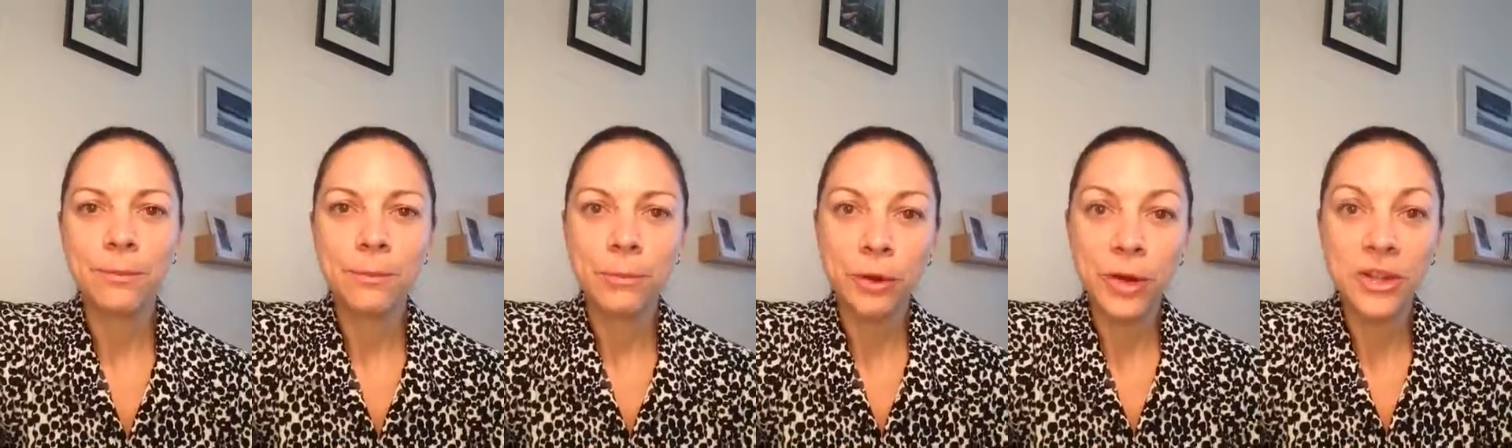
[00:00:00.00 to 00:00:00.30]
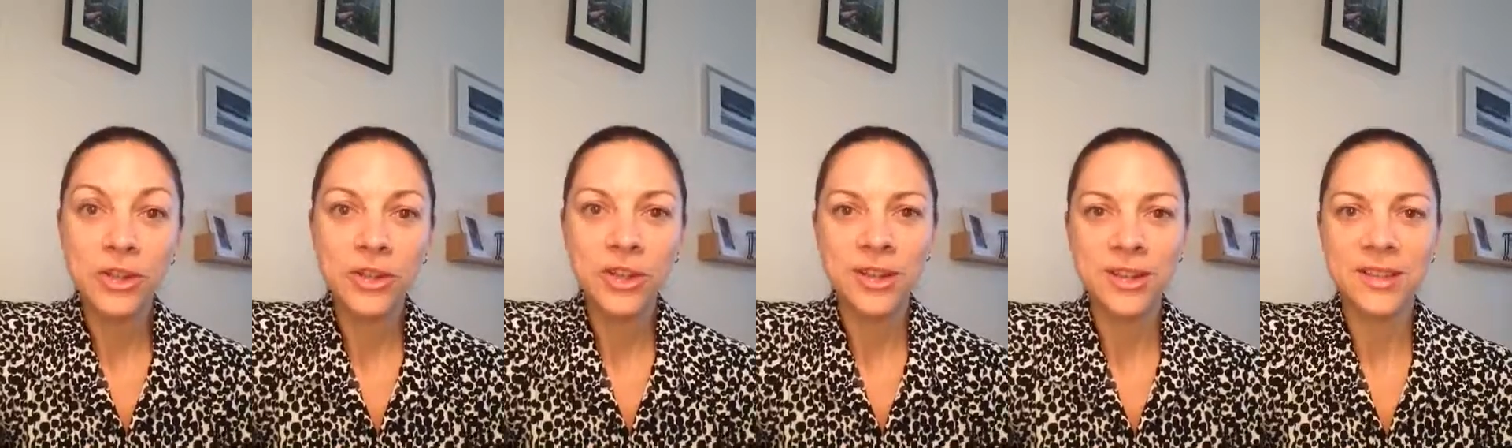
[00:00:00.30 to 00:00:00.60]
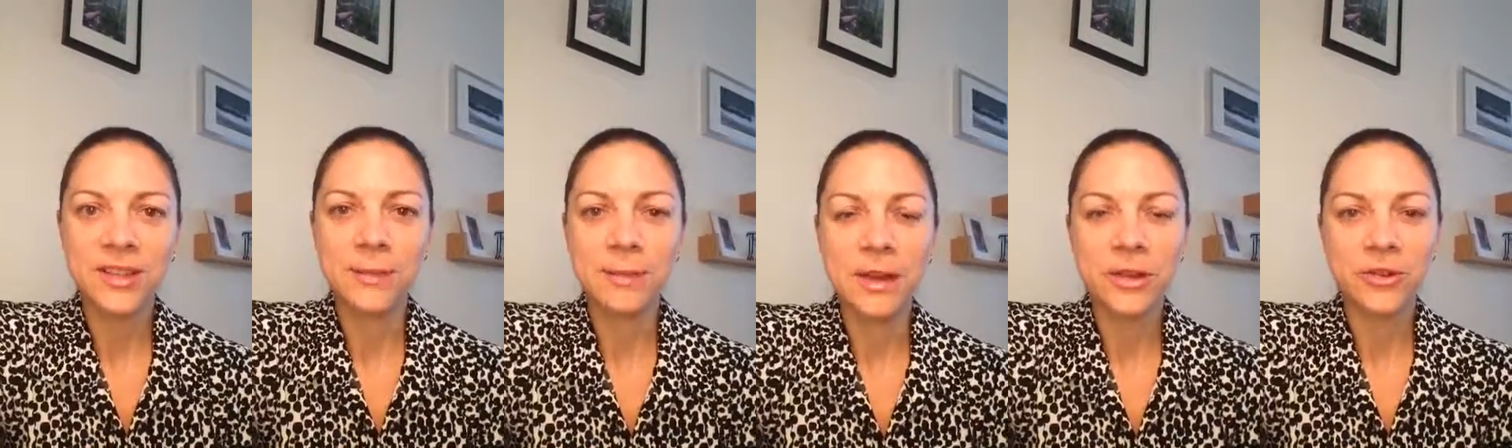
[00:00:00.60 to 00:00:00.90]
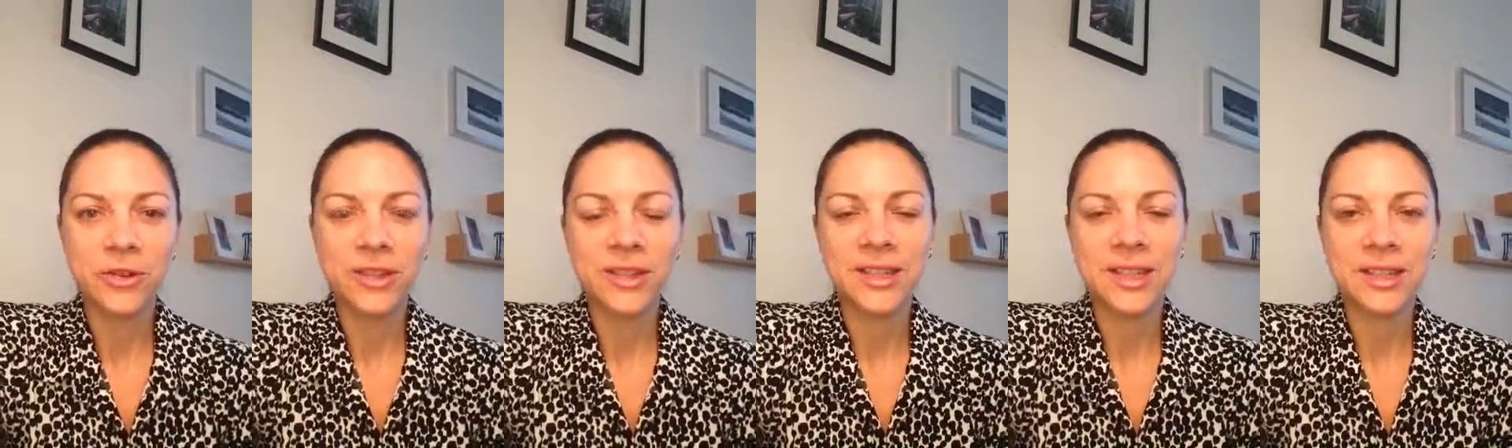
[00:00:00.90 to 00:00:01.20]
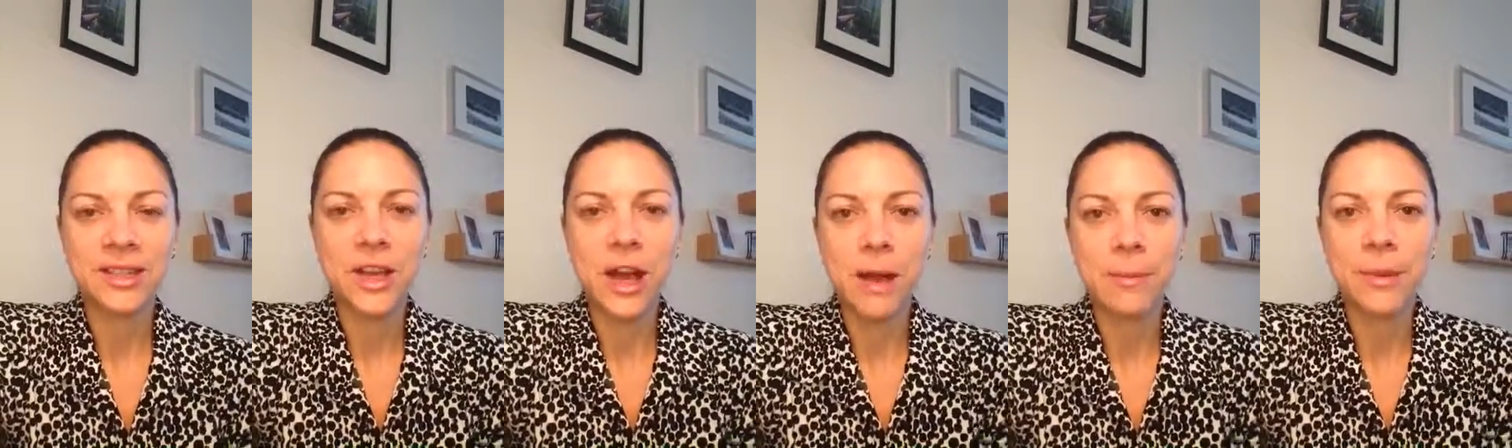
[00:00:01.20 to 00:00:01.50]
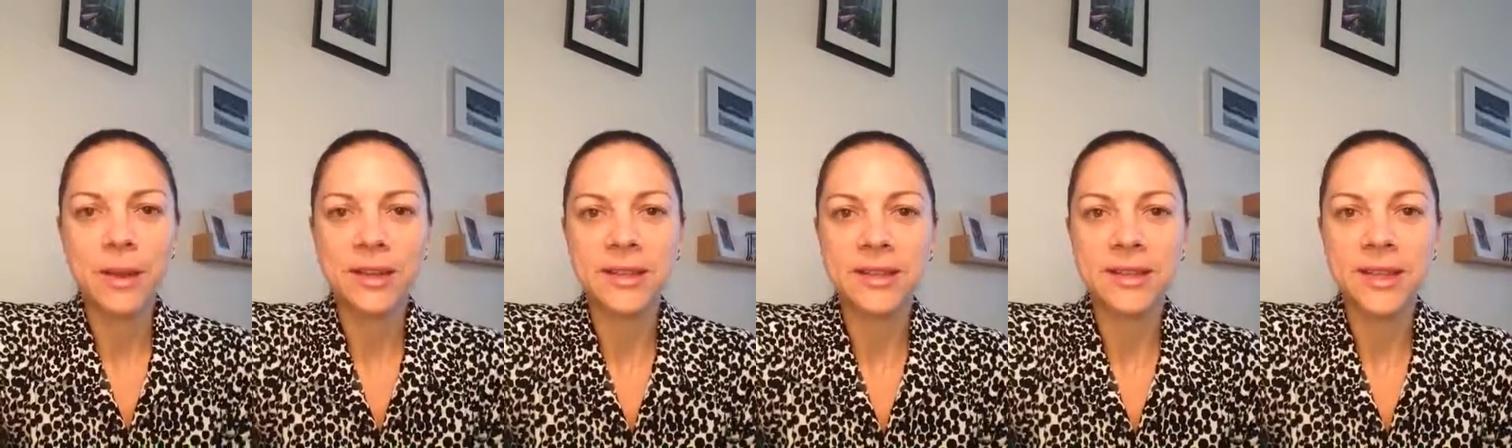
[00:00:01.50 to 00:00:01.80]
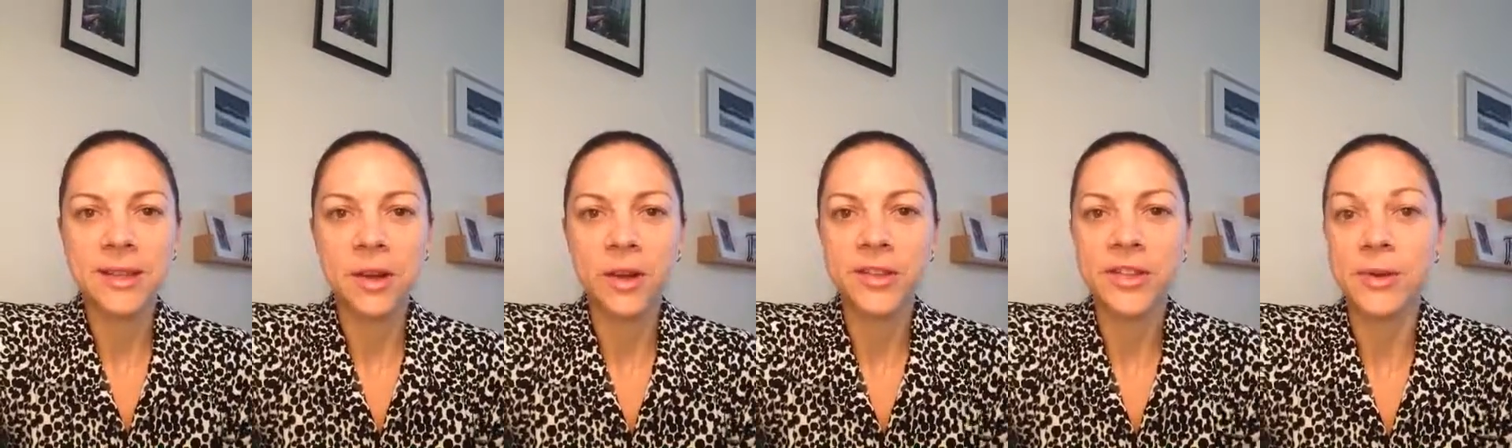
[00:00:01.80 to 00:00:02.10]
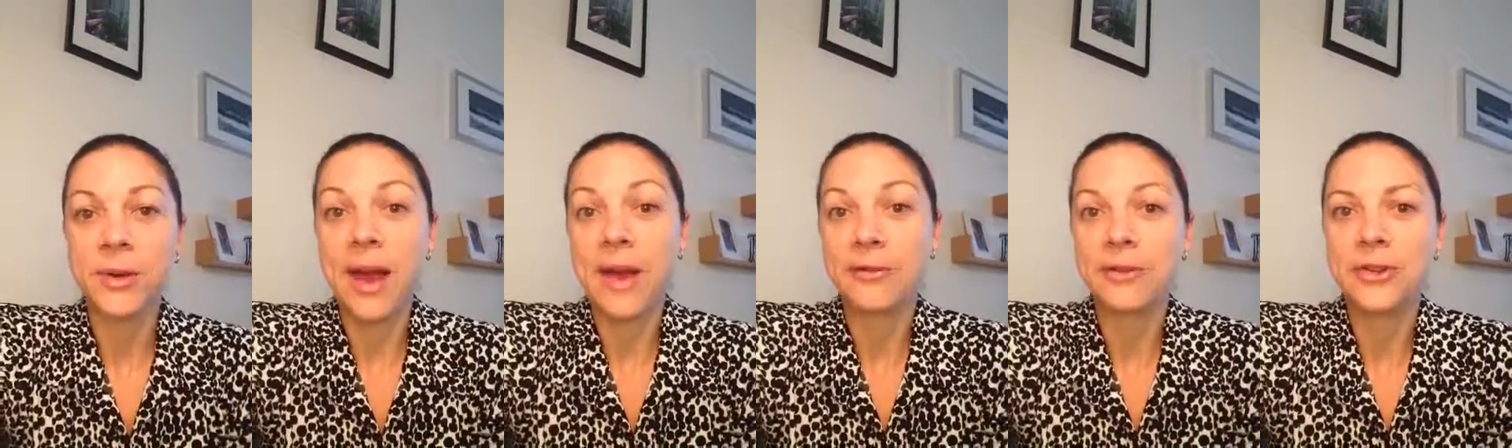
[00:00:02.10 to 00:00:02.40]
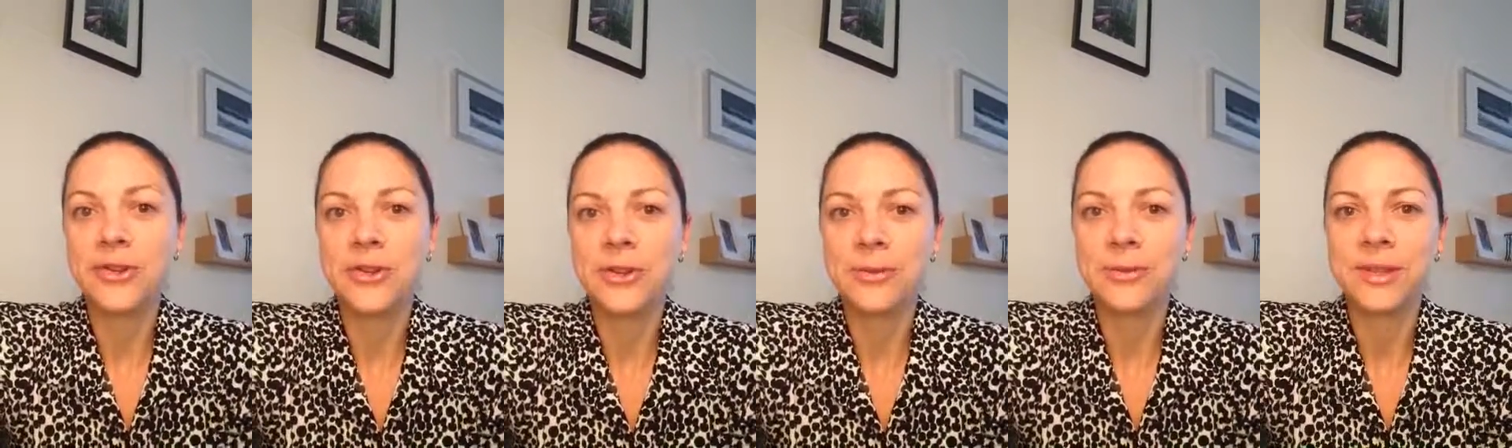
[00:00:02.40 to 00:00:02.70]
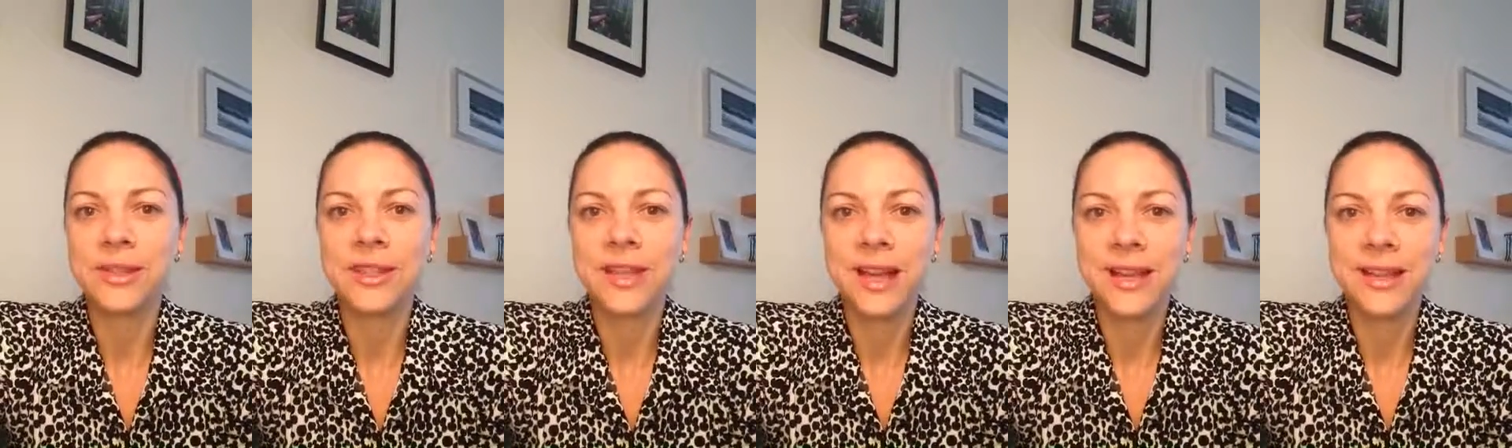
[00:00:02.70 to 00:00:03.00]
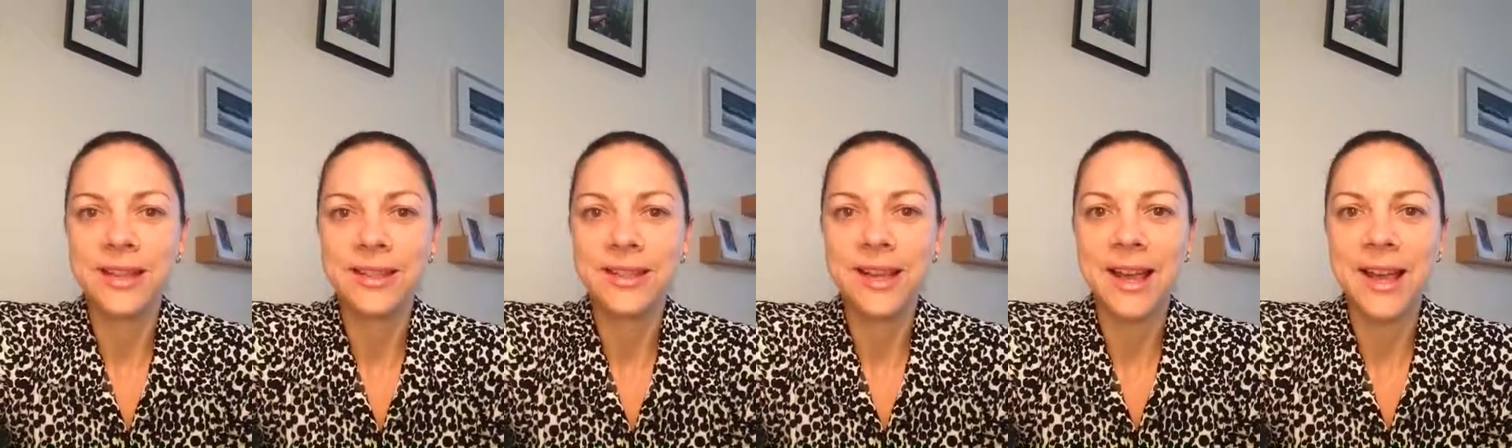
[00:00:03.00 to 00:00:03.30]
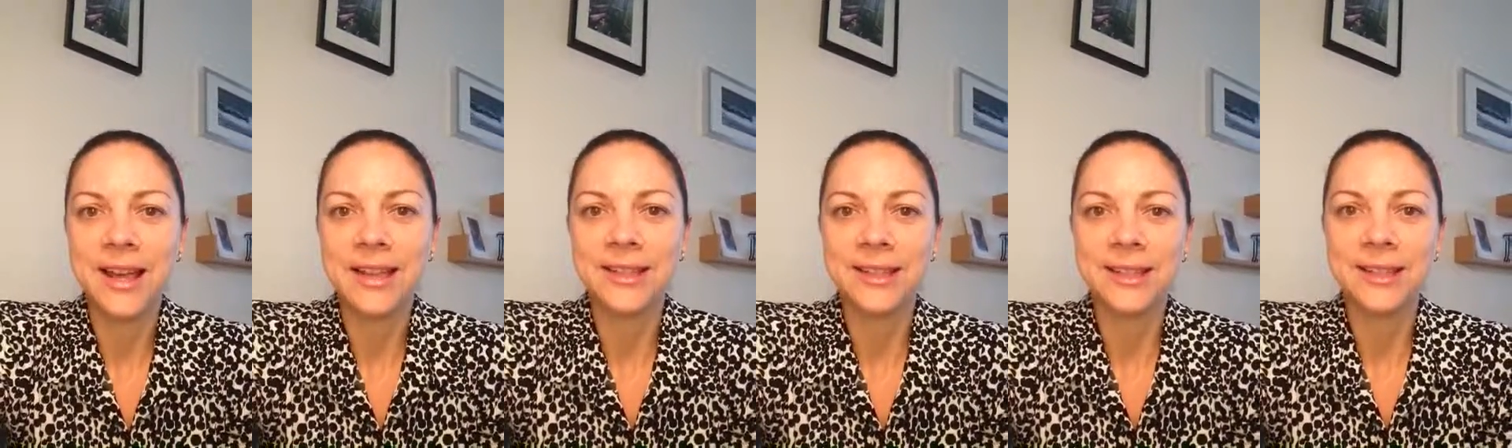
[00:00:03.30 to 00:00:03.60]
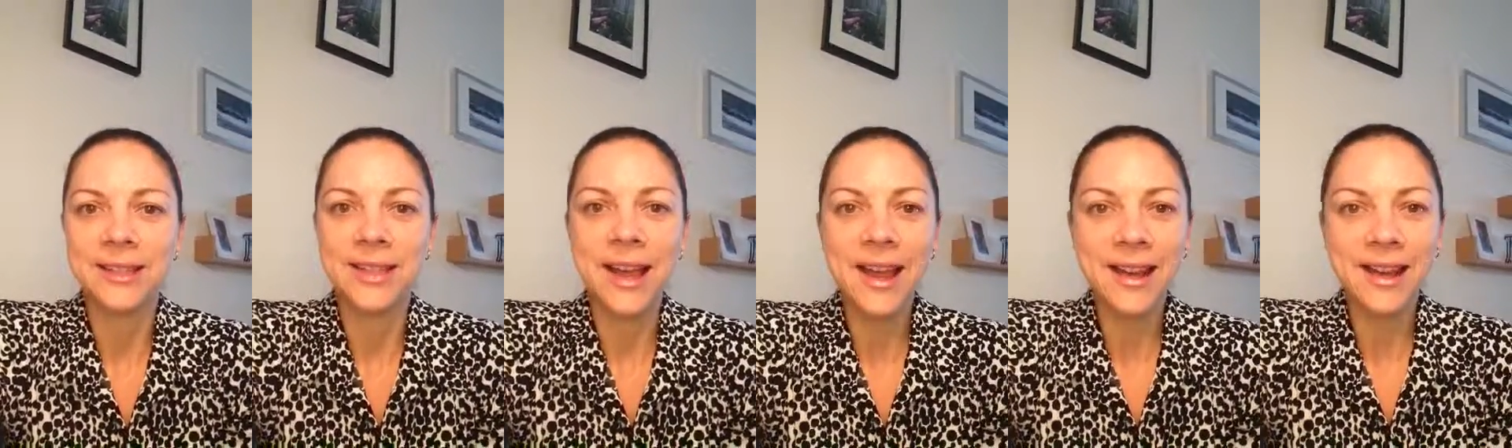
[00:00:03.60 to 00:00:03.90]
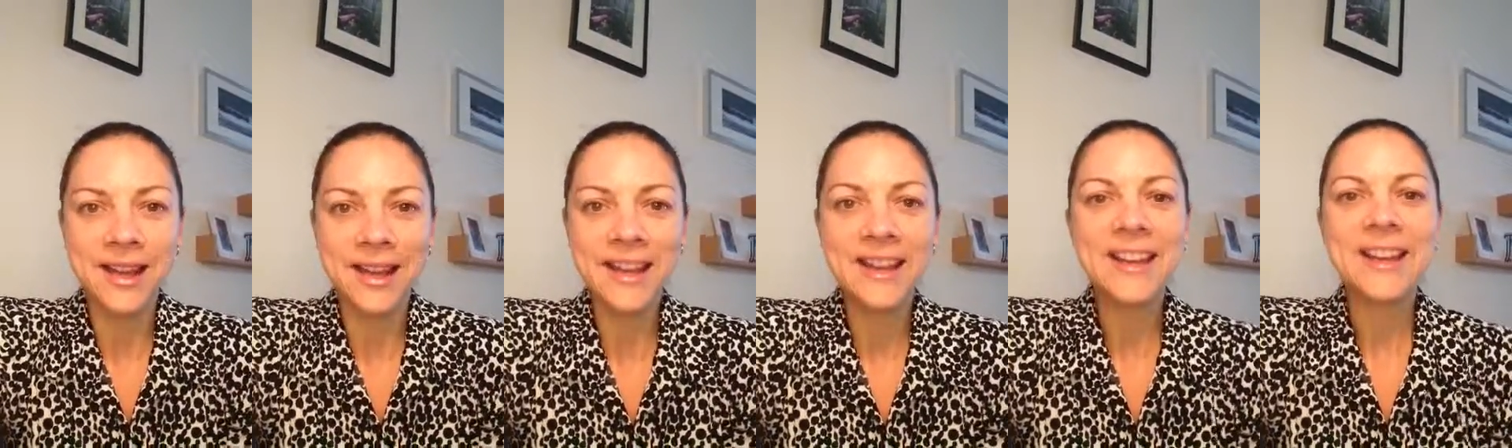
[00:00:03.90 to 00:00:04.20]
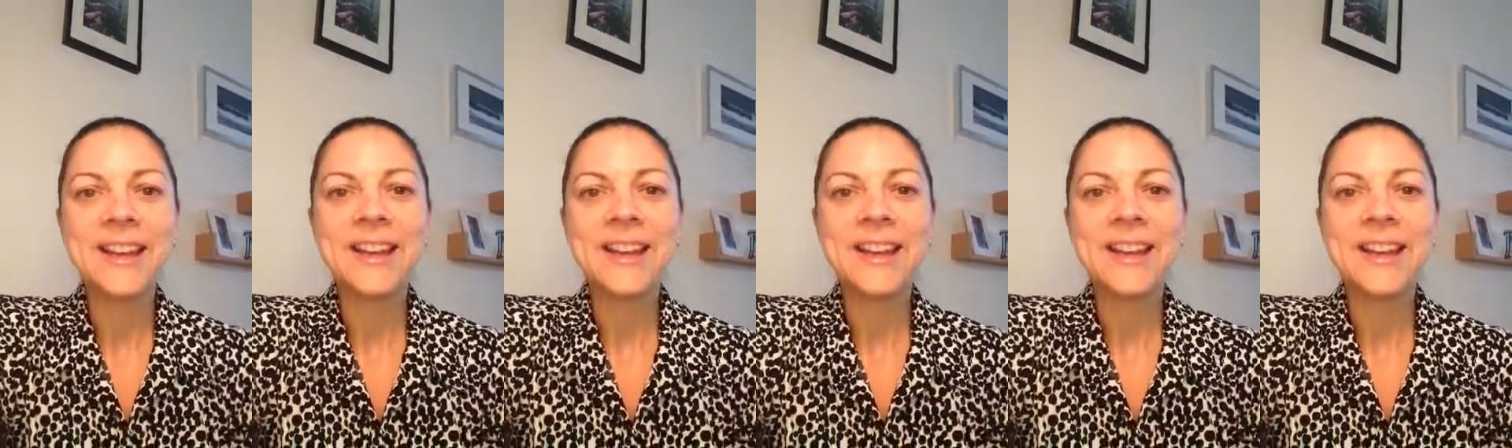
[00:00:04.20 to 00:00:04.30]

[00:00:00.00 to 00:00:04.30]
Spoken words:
breach into some interesting topics that also have to do with science and society.